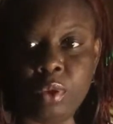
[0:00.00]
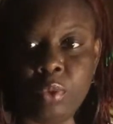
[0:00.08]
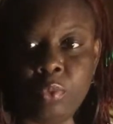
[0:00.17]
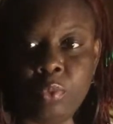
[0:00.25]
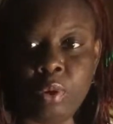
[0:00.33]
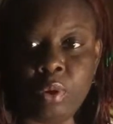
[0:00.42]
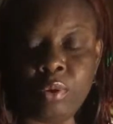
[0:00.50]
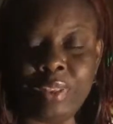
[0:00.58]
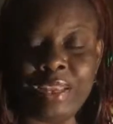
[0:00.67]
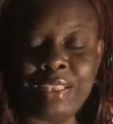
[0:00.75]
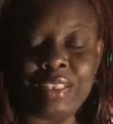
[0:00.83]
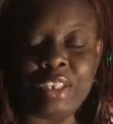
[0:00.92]
well,
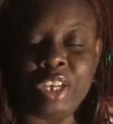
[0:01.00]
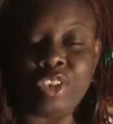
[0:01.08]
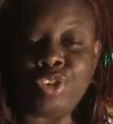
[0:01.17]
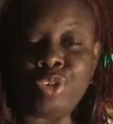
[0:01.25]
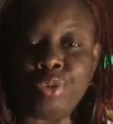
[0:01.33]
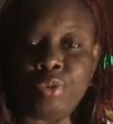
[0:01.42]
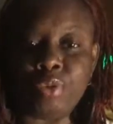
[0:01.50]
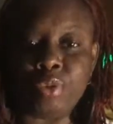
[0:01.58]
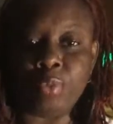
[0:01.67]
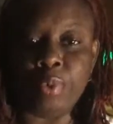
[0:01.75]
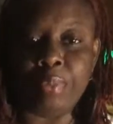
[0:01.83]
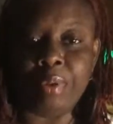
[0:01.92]
as children,
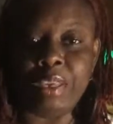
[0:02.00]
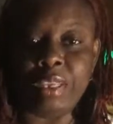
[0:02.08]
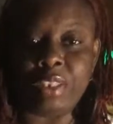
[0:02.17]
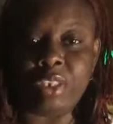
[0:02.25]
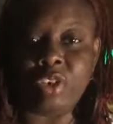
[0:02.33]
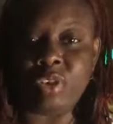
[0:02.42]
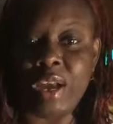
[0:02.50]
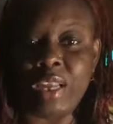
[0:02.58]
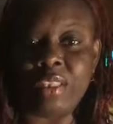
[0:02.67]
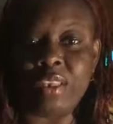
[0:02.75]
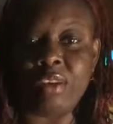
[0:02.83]
we begin to try to